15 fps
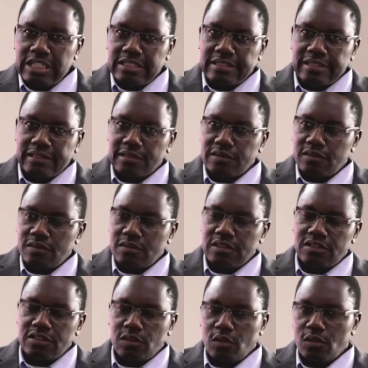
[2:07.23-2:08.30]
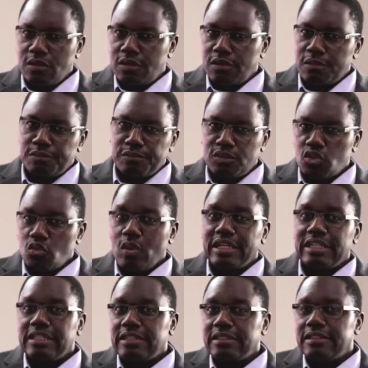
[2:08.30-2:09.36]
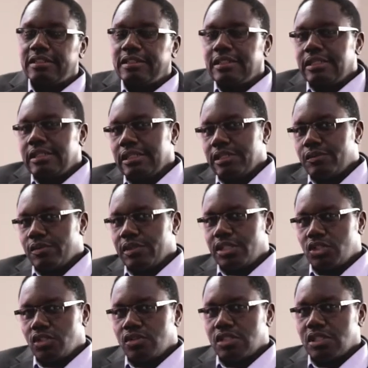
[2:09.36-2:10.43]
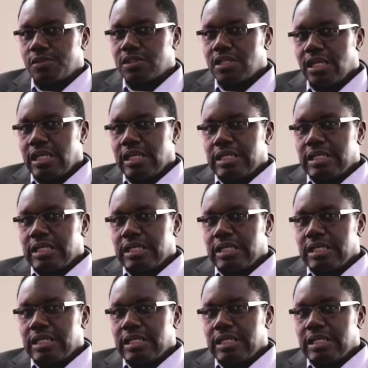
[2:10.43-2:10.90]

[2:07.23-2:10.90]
intertwining and relationships.